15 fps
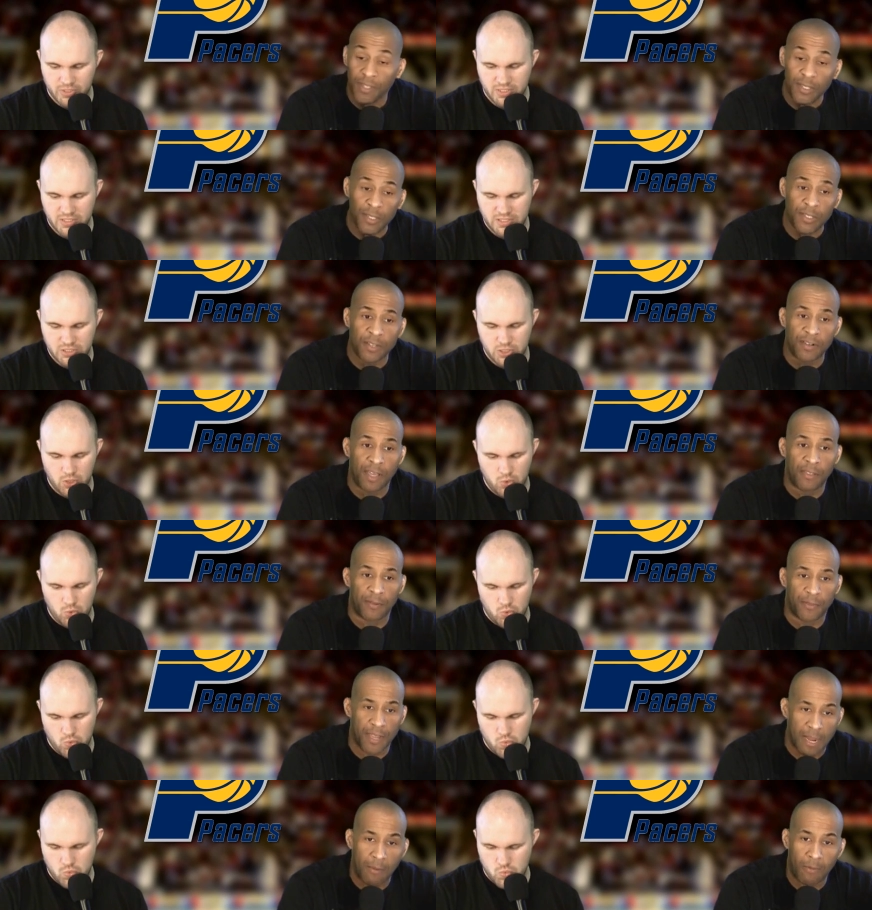Speaker 1: pretty This is another
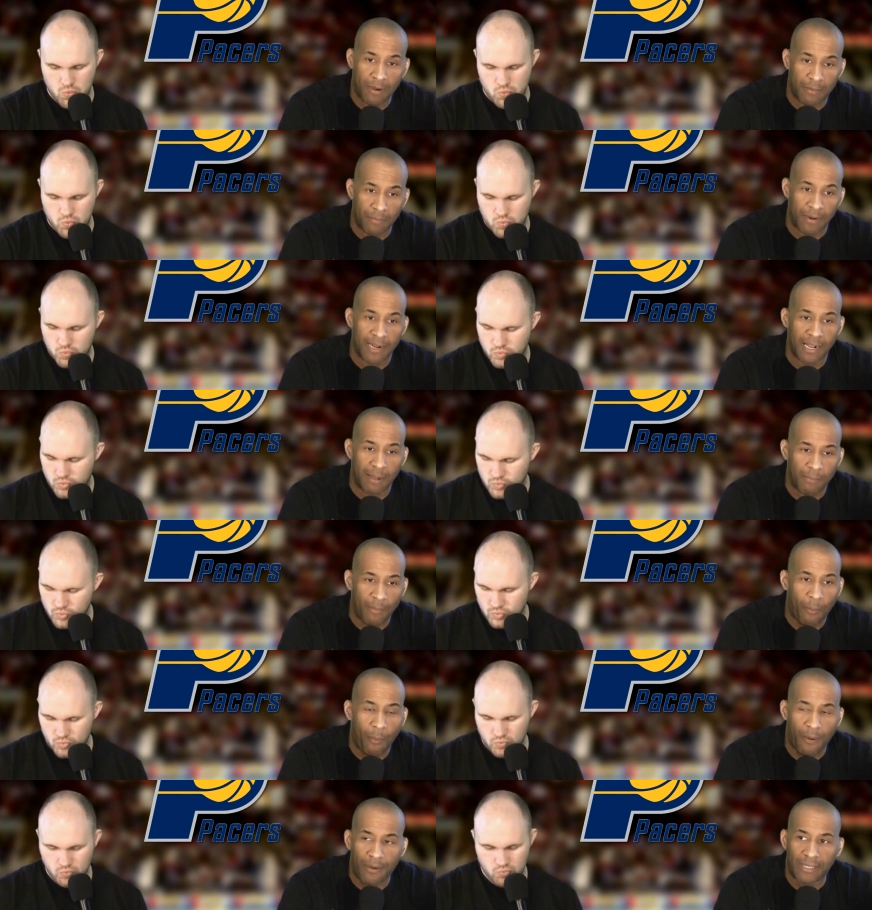thing I want to bring up,
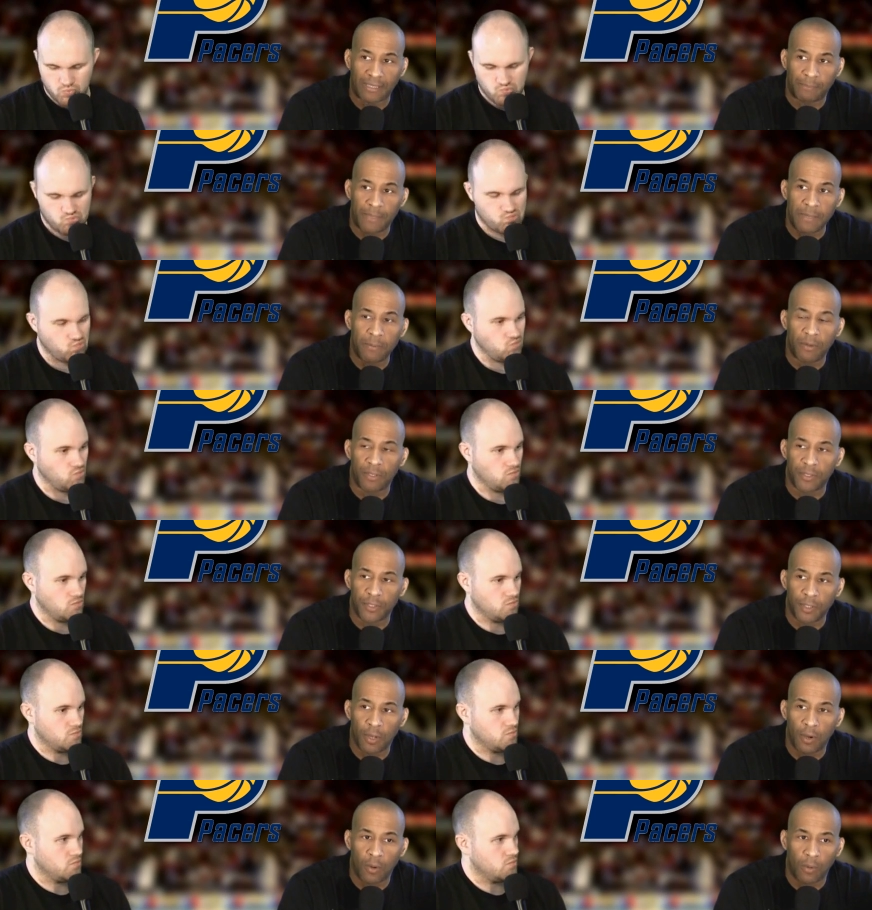and people are
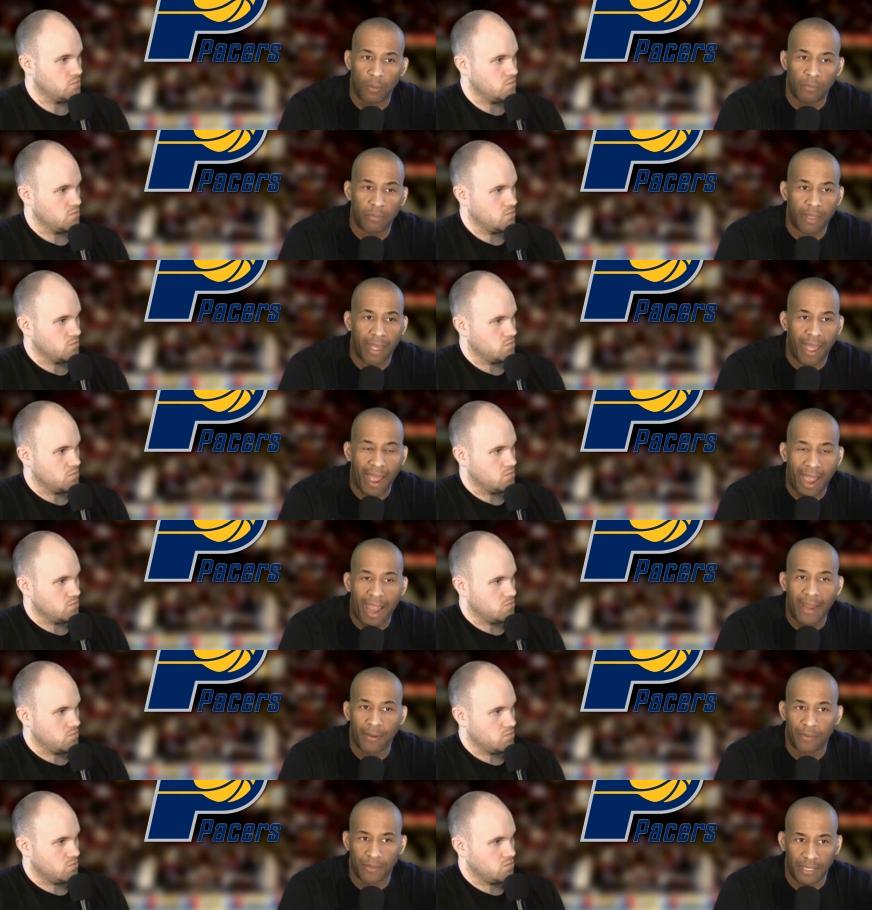so
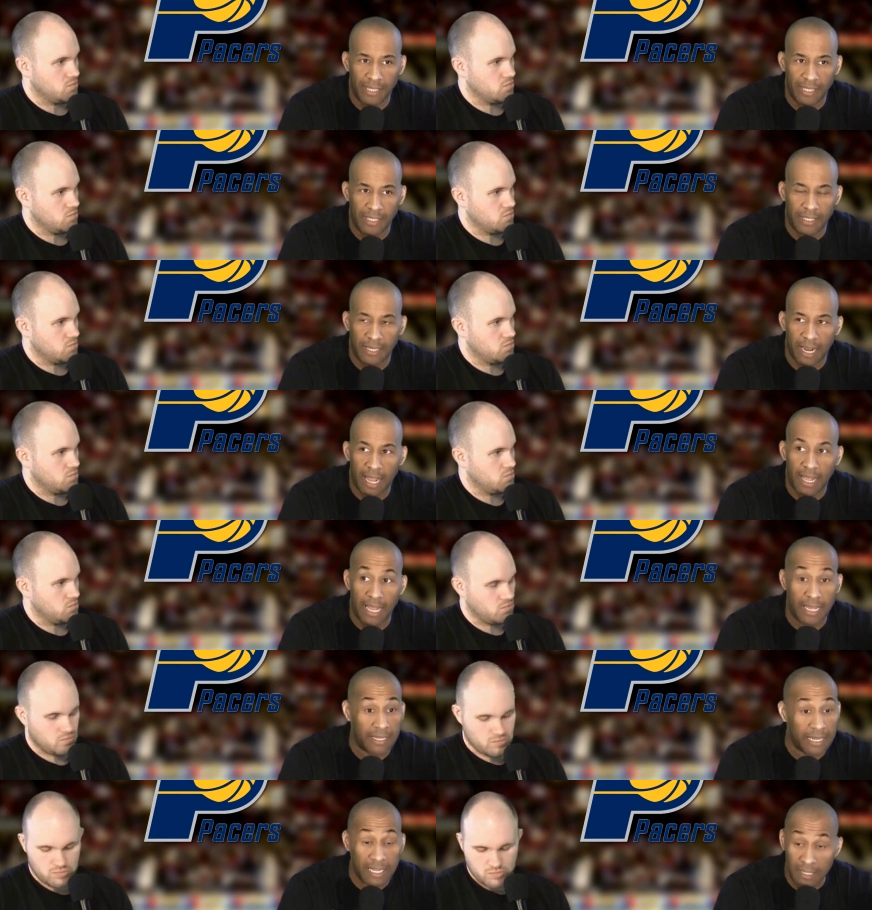high on the Heat,
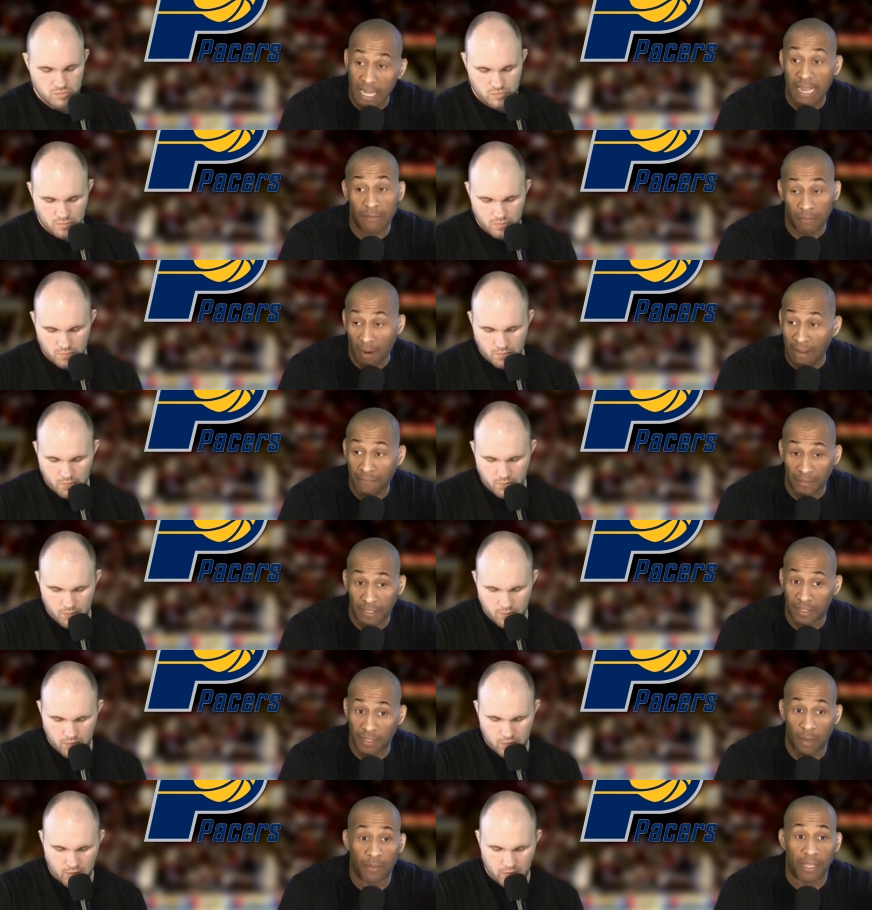and rightfully
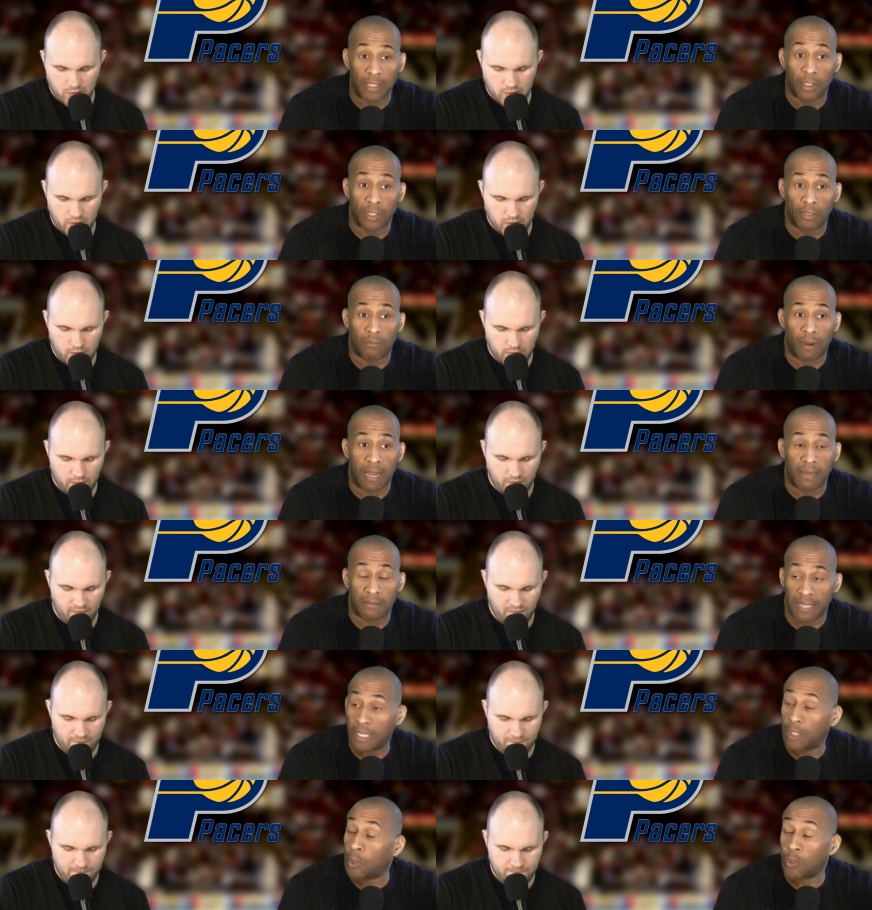so. They look great.
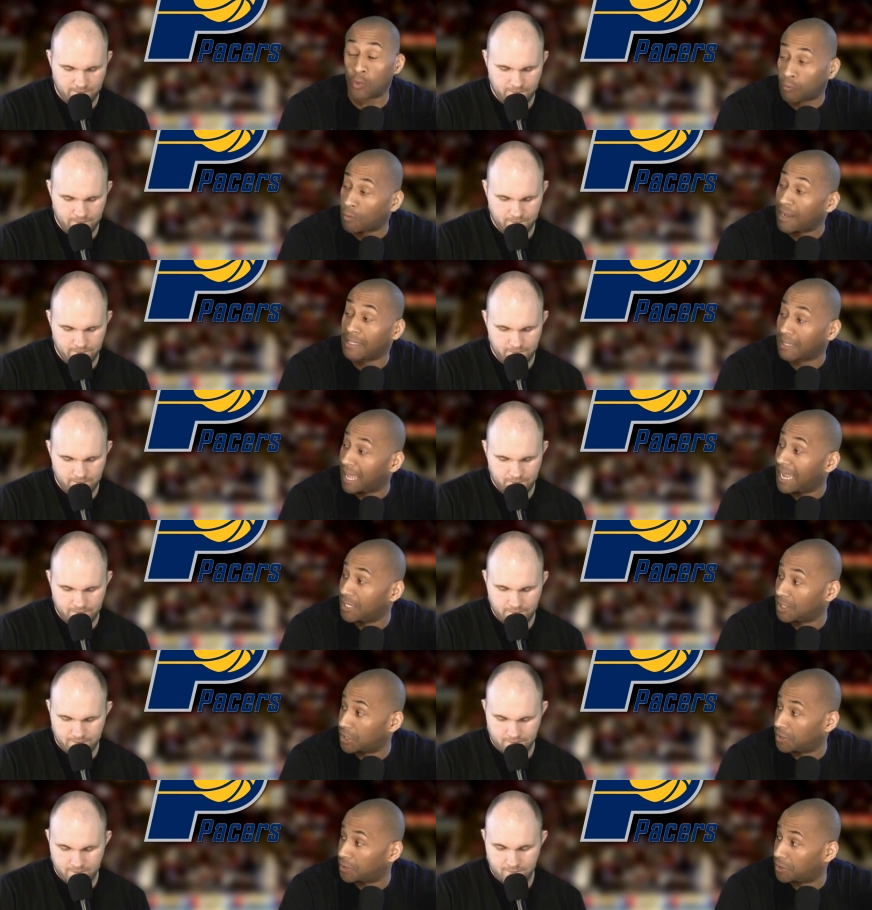They look great
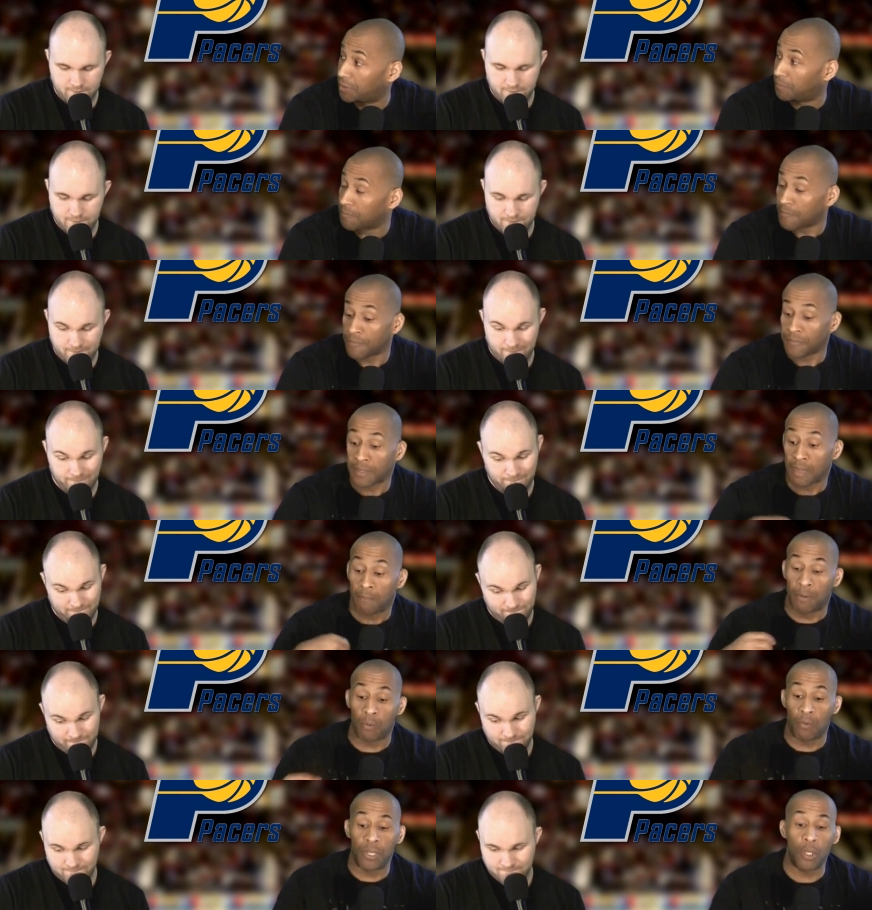last year, too.
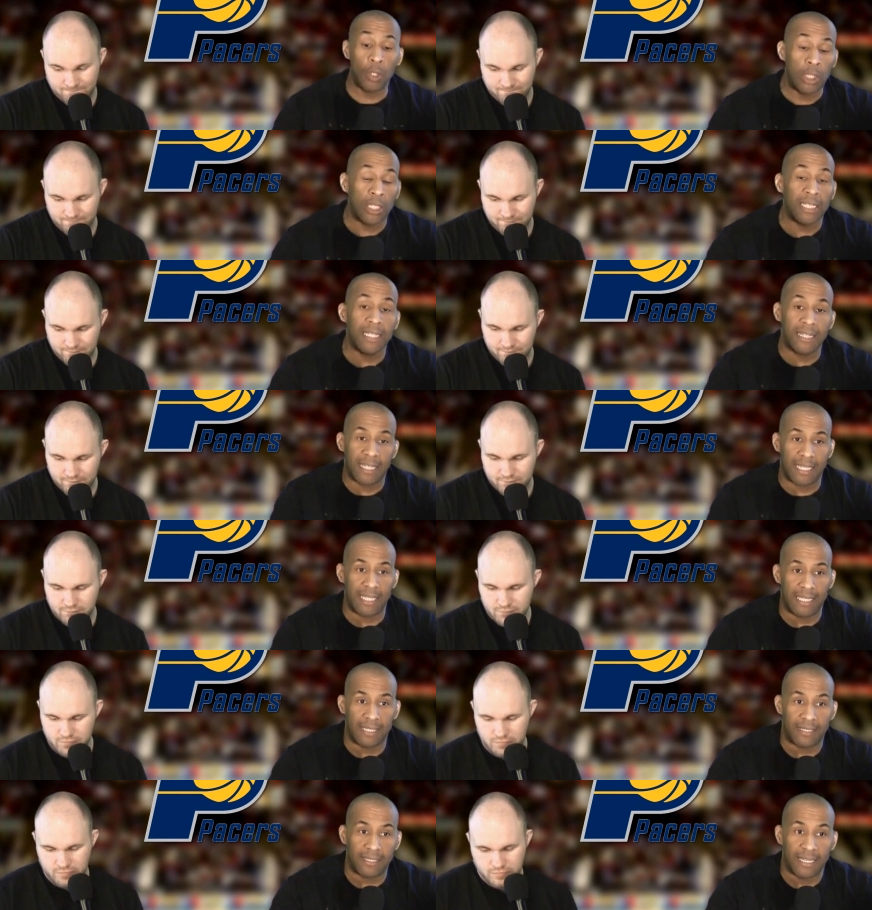But when you look at the
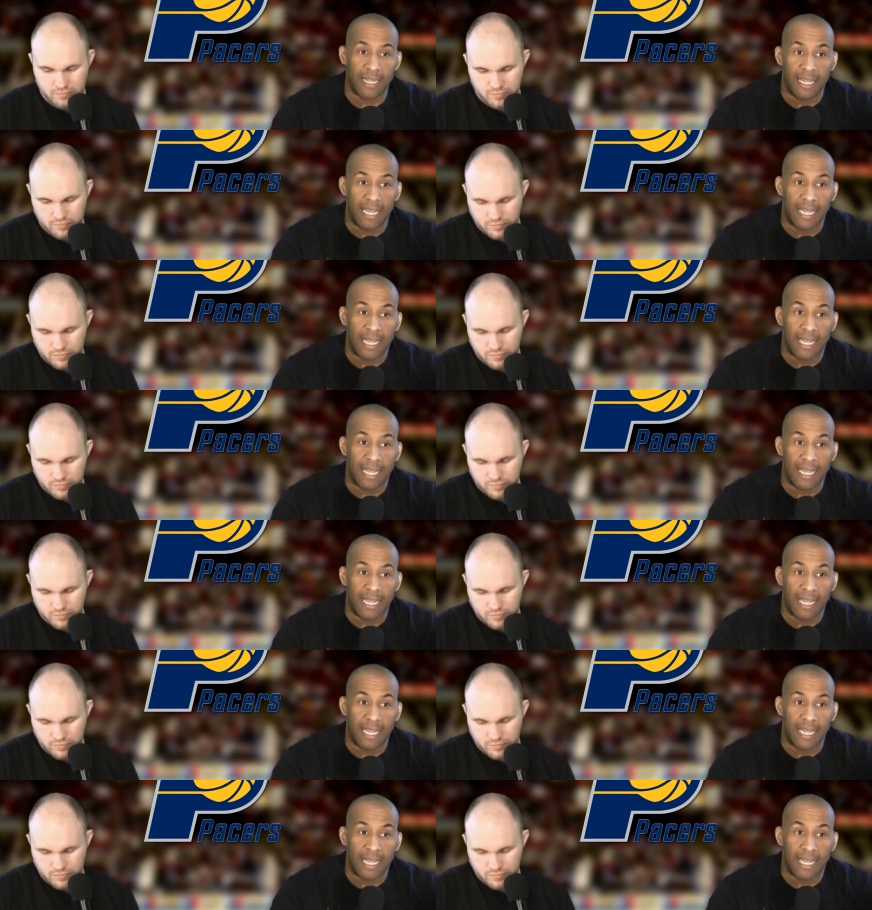East,